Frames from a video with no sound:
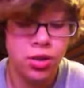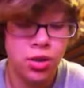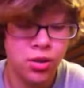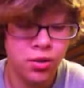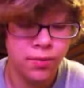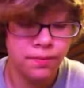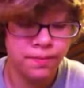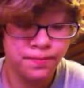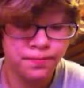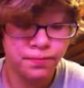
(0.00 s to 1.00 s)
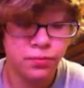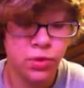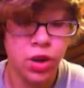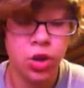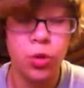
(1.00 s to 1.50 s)
I
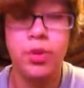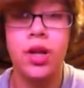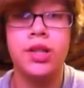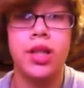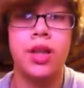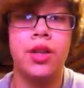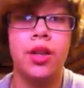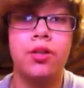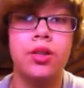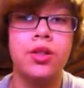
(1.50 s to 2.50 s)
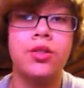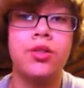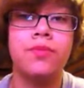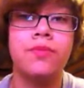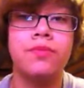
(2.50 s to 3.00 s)
hope you guys like the other
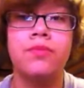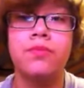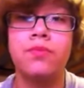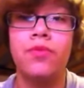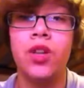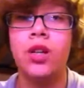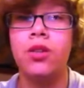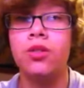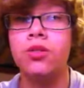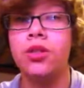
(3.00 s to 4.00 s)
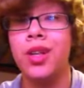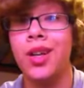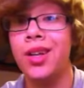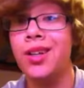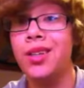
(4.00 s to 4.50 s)
videos,
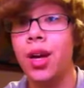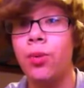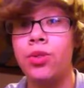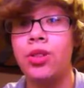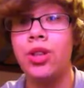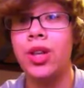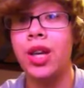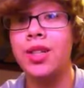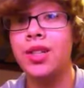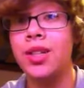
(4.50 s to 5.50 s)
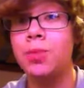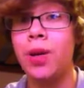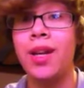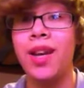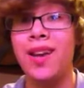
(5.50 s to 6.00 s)
and I will see you guys next
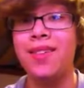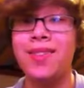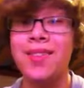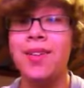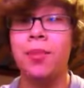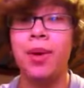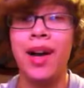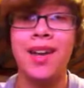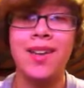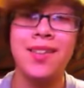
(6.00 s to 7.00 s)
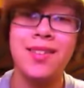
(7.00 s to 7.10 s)
Monday. Bye.